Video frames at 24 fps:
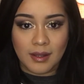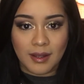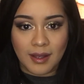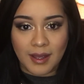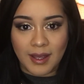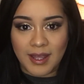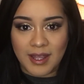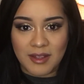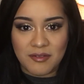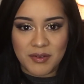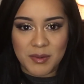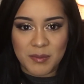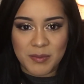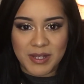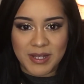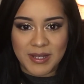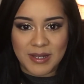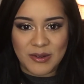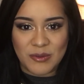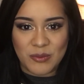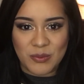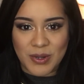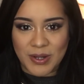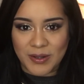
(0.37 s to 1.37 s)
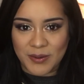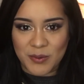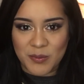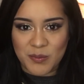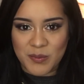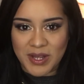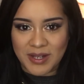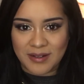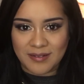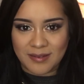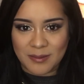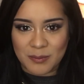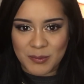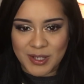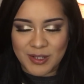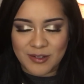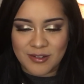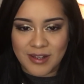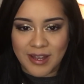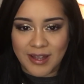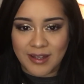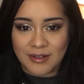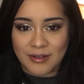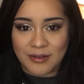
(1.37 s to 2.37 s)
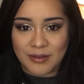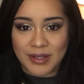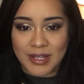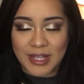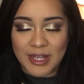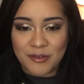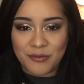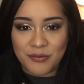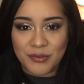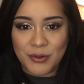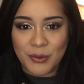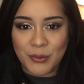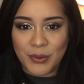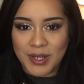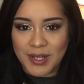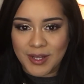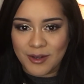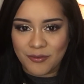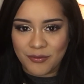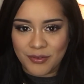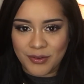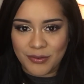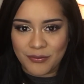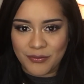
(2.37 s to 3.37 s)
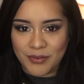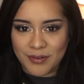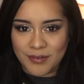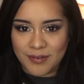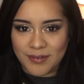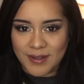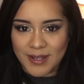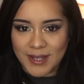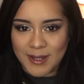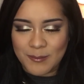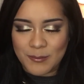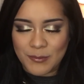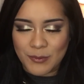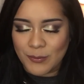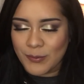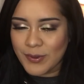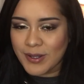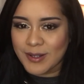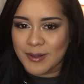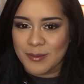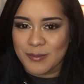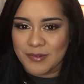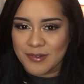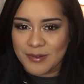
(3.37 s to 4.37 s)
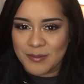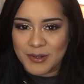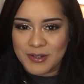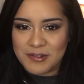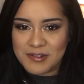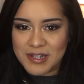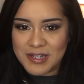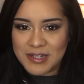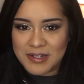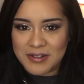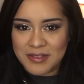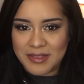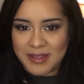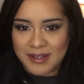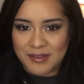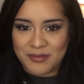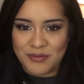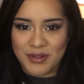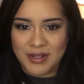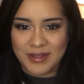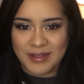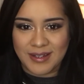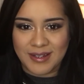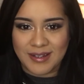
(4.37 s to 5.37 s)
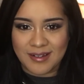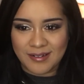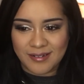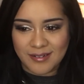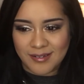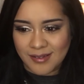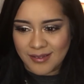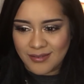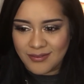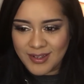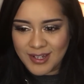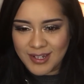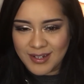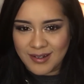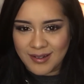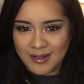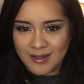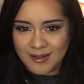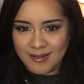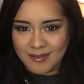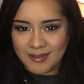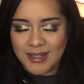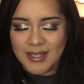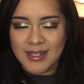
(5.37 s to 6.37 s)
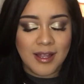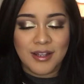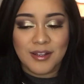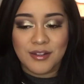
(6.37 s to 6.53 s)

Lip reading: Hi everybody, welcome back to my channel. If you're here for the first time, welcome to my channel. Thanks for clicking on this video.